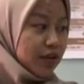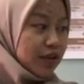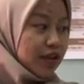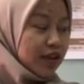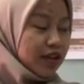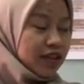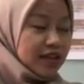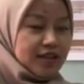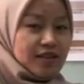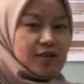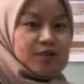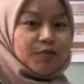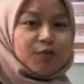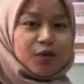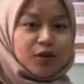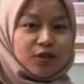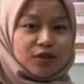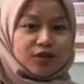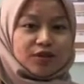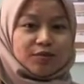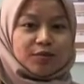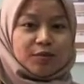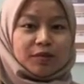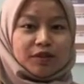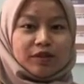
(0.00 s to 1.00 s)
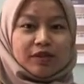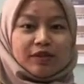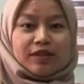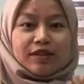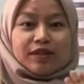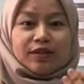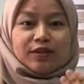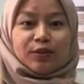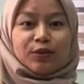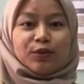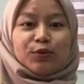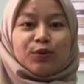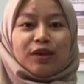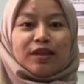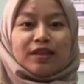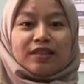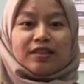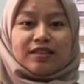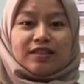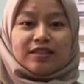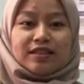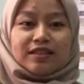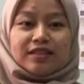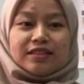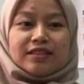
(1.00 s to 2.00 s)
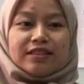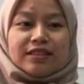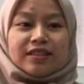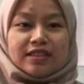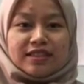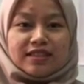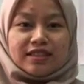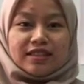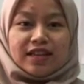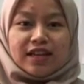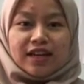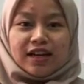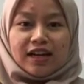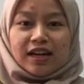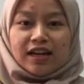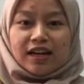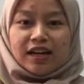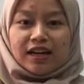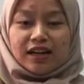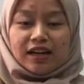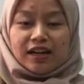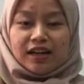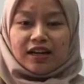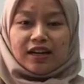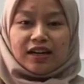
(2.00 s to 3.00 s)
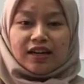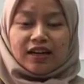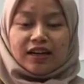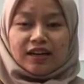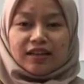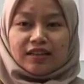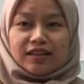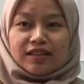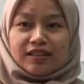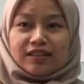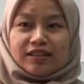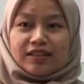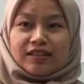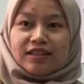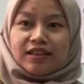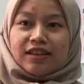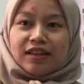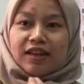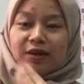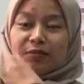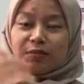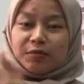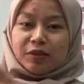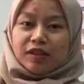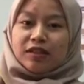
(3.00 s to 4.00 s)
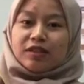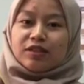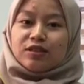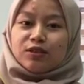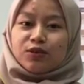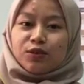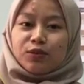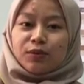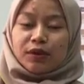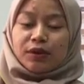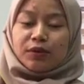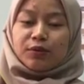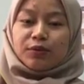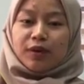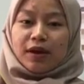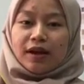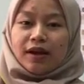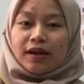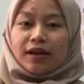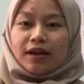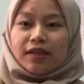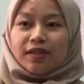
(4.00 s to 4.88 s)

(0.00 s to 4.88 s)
it is impossible when just the airplane is going well